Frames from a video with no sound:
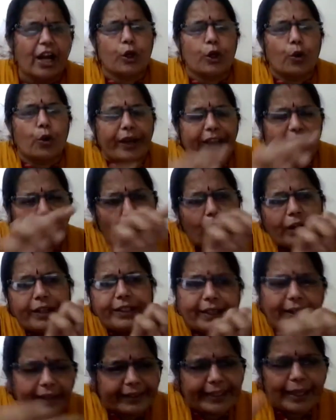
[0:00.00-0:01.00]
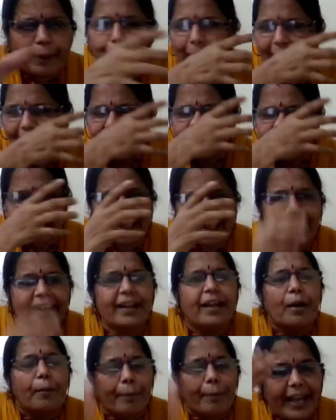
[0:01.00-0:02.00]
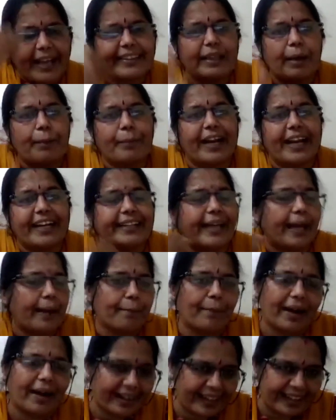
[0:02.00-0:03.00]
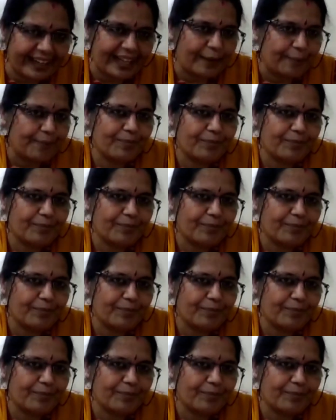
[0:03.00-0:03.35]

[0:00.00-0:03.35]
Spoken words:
You give one template strand, make them write the mRNA